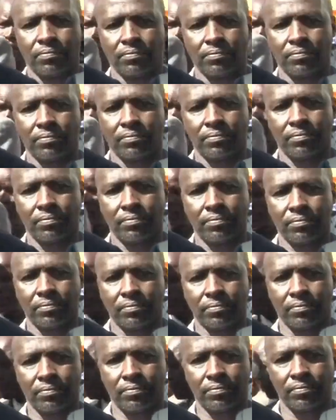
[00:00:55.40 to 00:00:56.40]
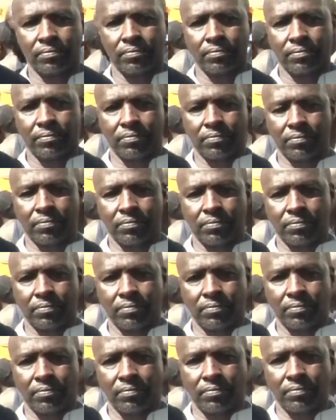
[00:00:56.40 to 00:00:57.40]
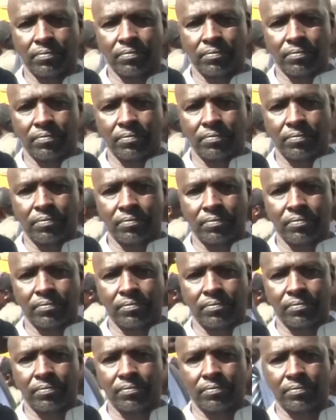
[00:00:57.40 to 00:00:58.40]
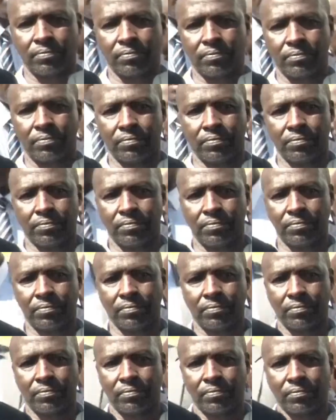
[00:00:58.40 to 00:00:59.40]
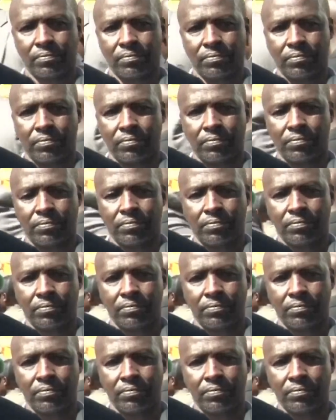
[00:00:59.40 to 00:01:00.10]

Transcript: This person isn't speaking.